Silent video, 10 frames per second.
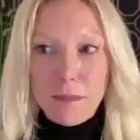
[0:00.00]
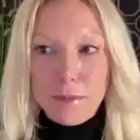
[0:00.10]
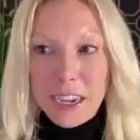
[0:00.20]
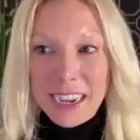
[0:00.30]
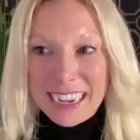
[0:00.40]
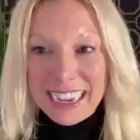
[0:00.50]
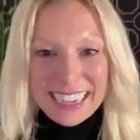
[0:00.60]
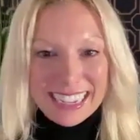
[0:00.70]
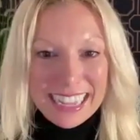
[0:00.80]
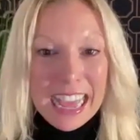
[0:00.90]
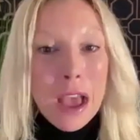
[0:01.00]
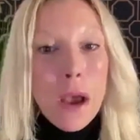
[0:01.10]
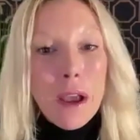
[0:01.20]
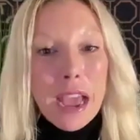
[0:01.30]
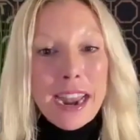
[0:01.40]
not. you know, yeah,
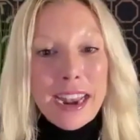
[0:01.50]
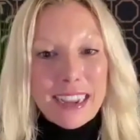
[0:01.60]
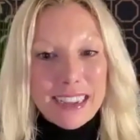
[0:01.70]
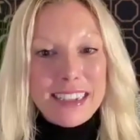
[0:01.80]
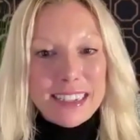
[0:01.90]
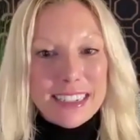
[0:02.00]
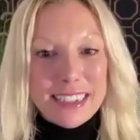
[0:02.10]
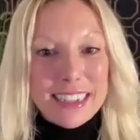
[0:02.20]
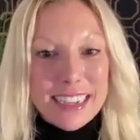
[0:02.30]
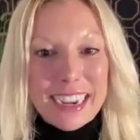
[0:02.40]
utilize the professionals.